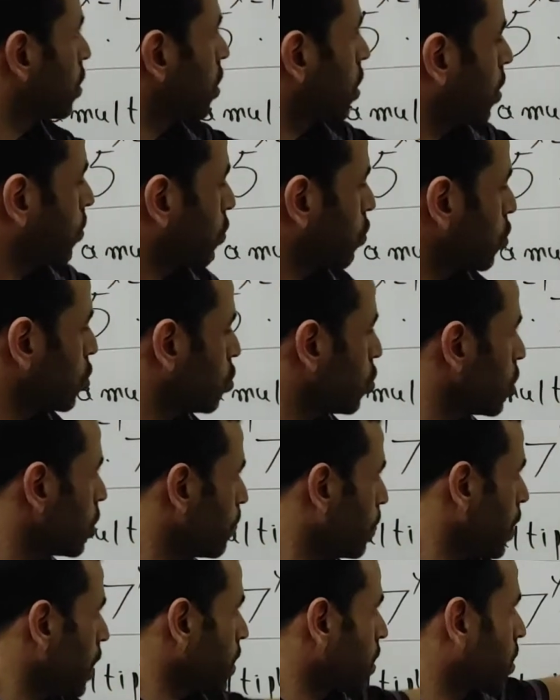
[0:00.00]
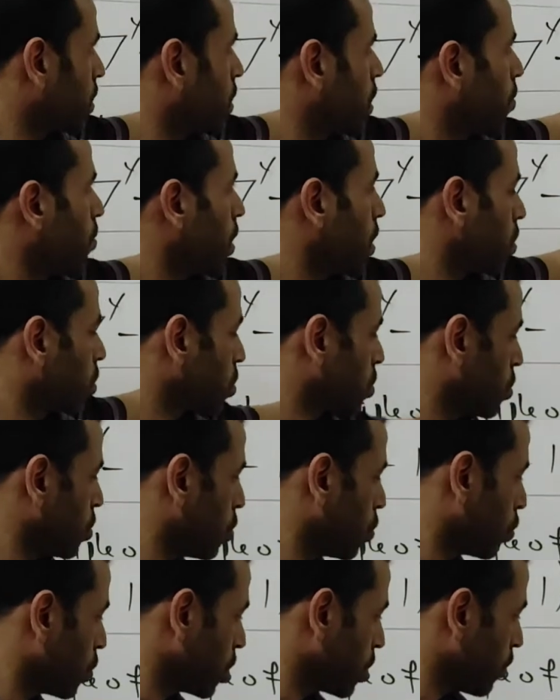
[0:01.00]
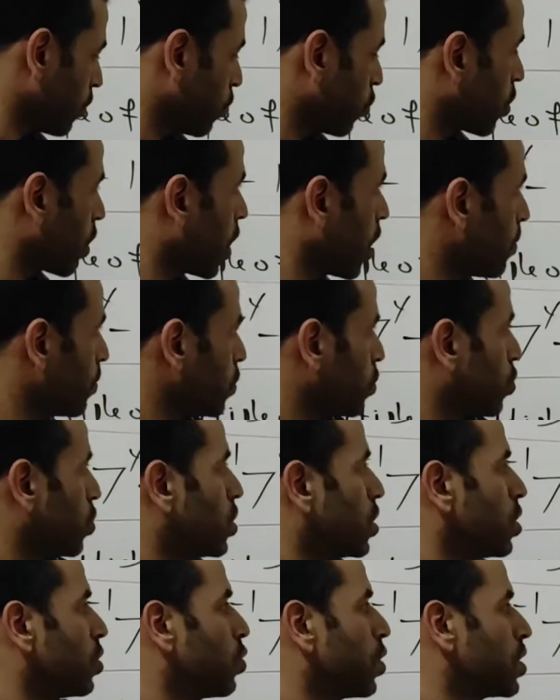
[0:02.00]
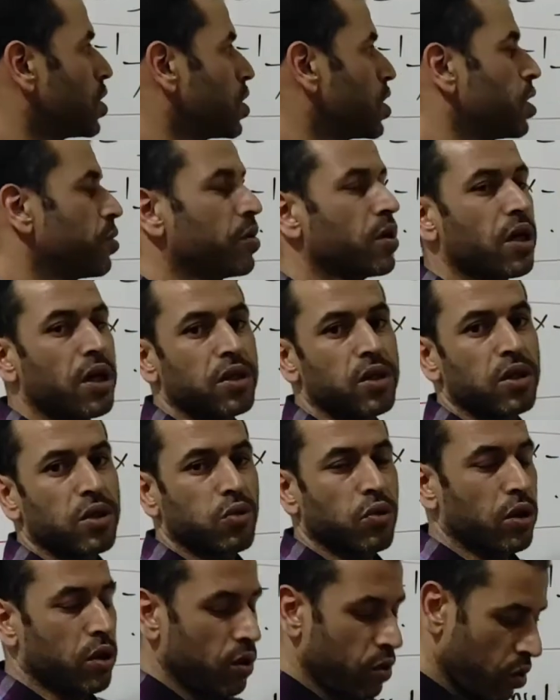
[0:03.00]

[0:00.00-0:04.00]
I'm going to replace z minus 2 with 4m to see what's giving us this one.